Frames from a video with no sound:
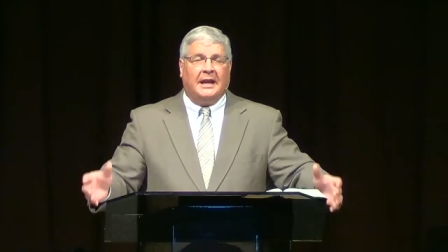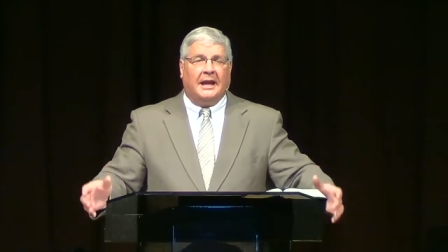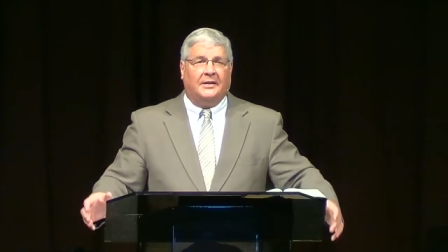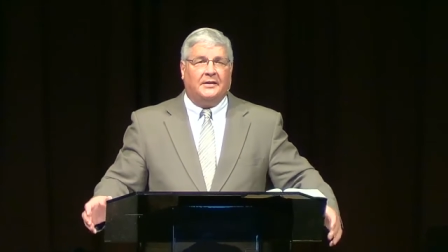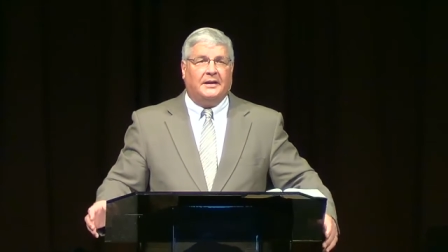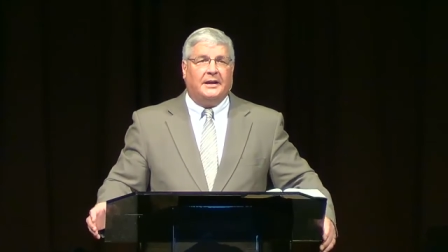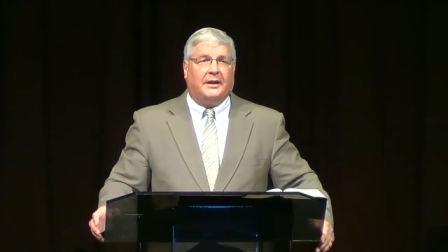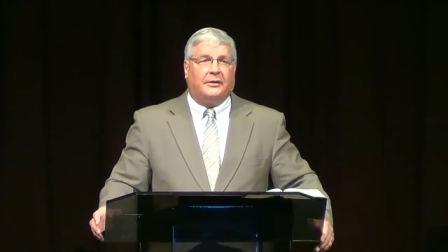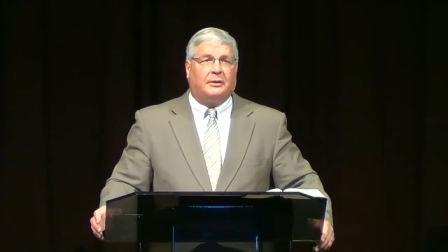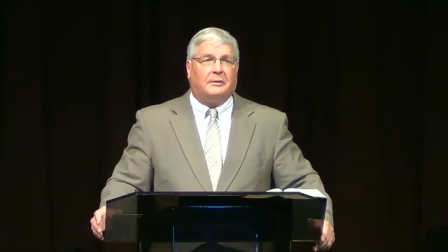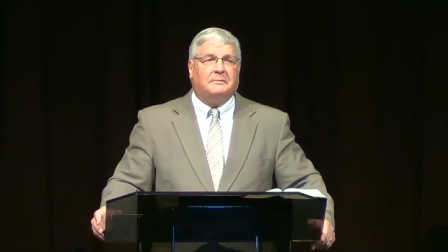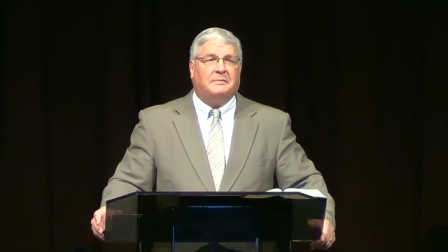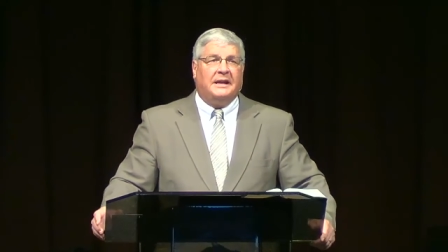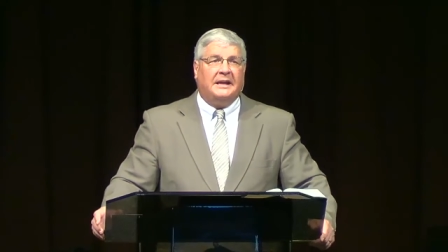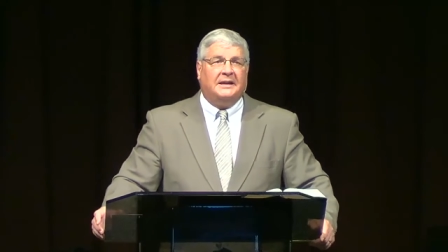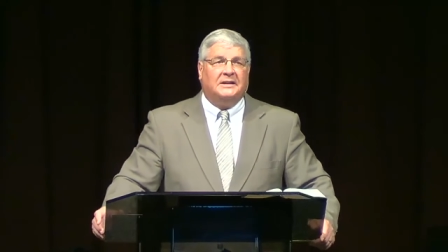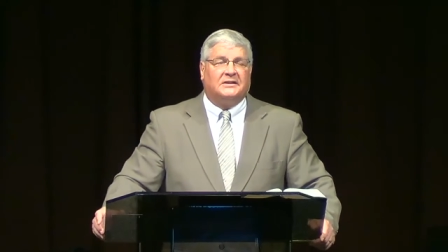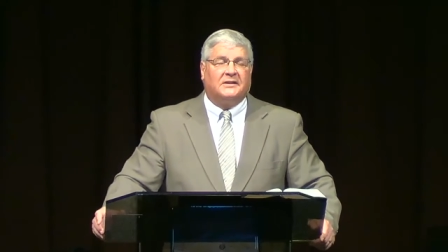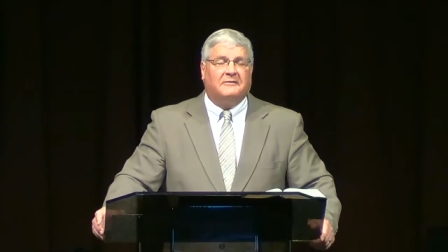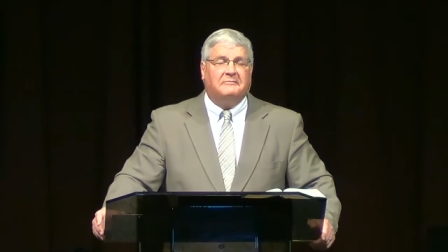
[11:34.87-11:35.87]
and the other
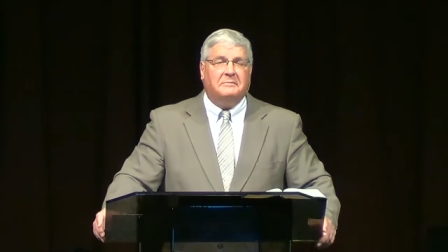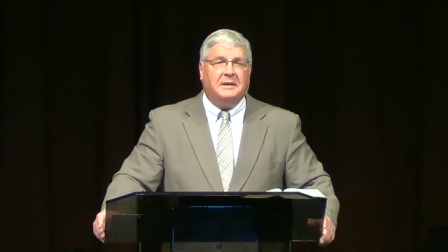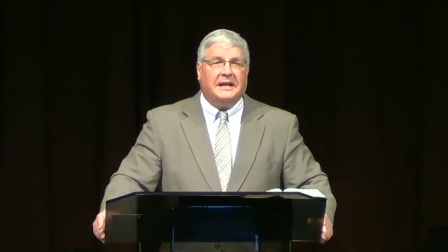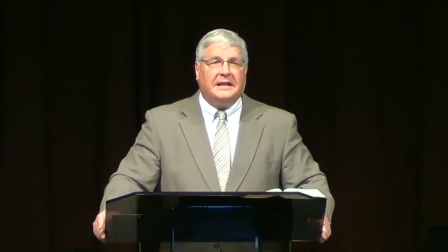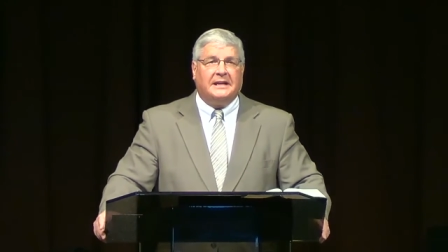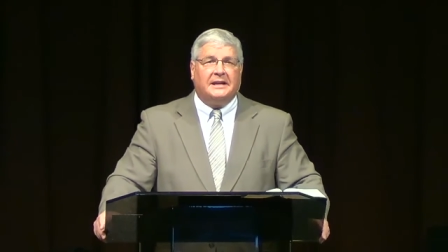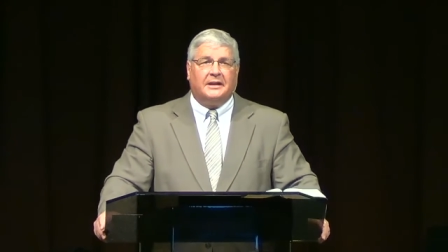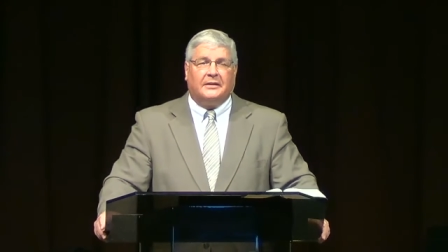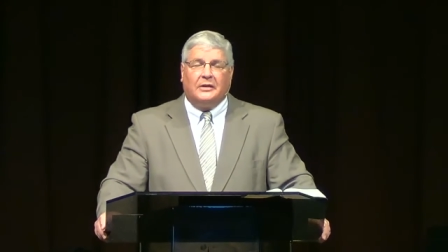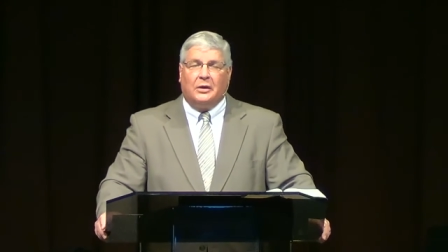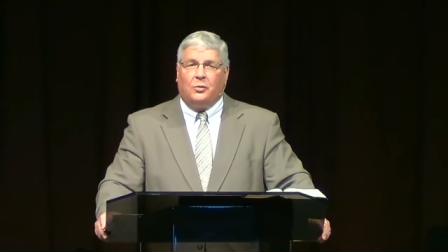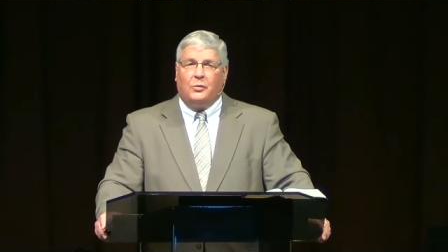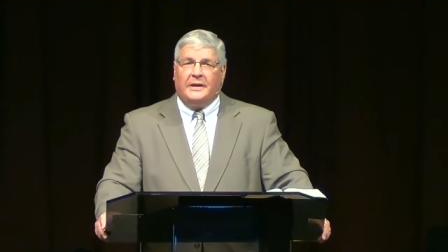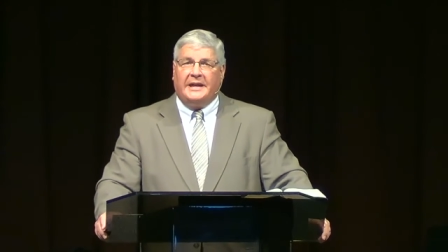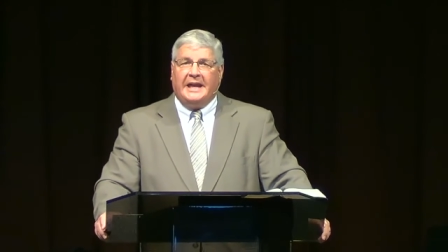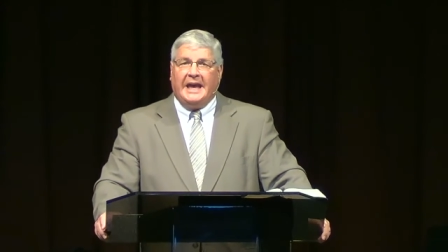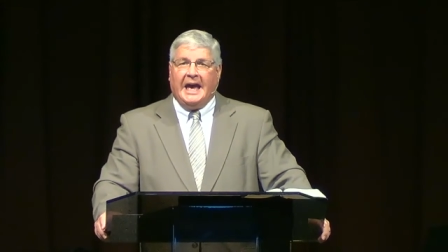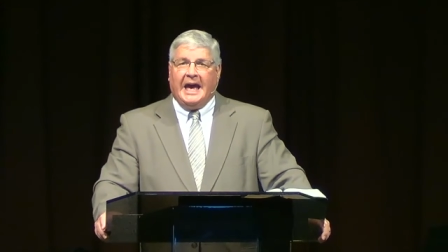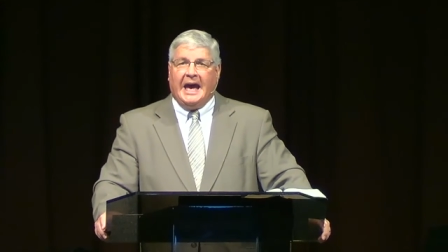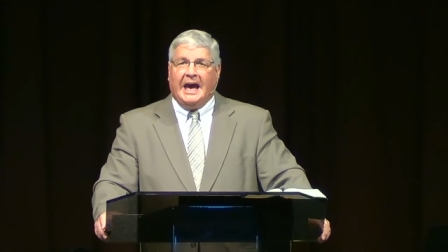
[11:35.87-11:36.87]
means of media that
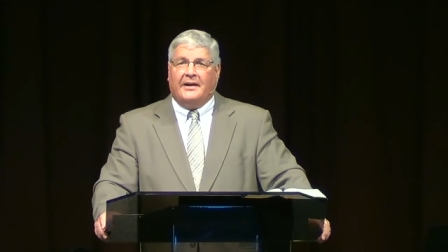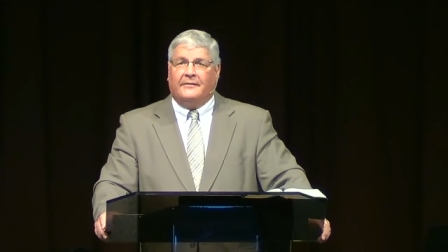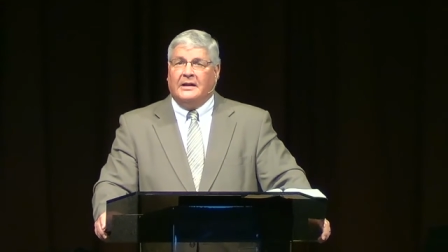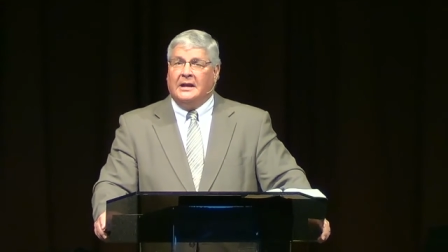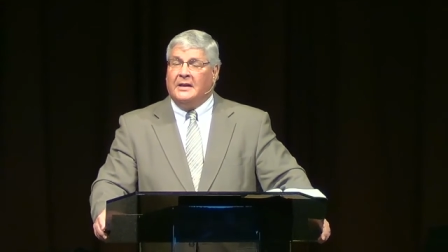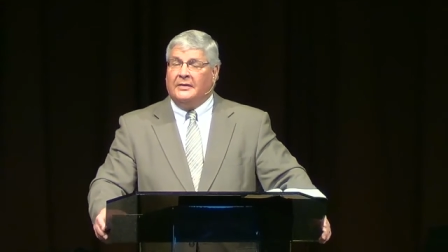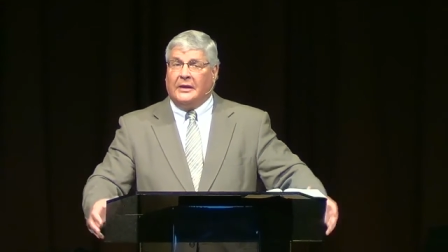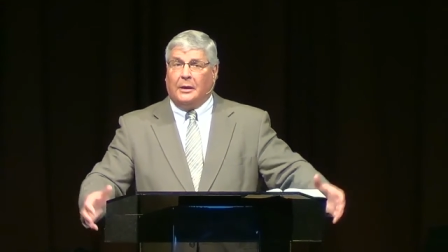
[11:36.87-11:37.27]
we have